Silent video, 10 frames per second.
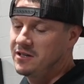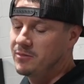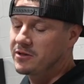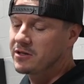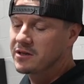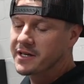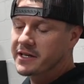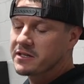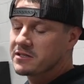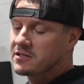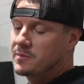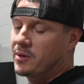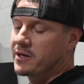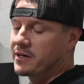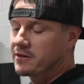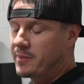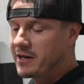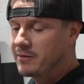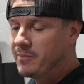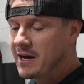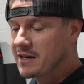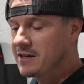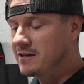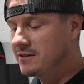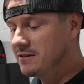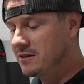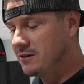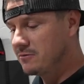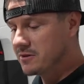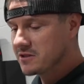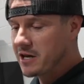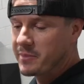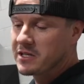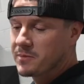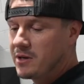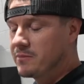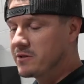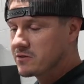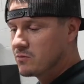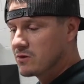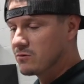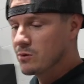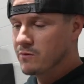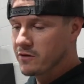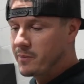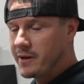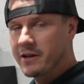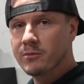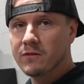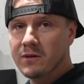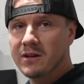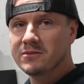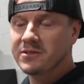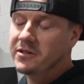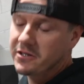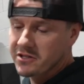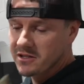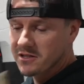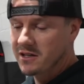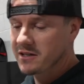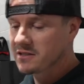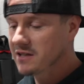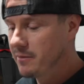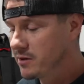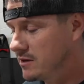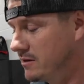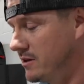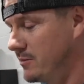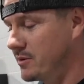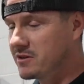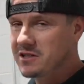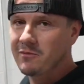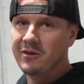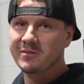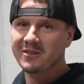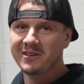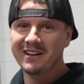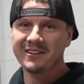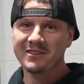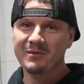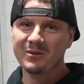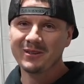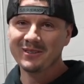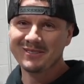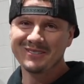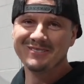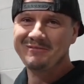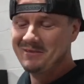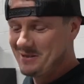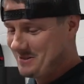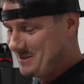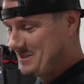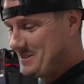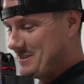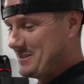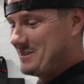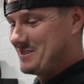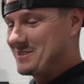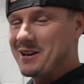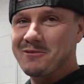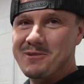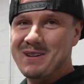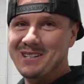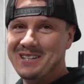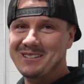But the good thing is putting the pan back on with the Type S pump. There's more room for the pan to move around, so you can just kind of slap it on. But the subframe's already down at that point, so it's definitely Monday.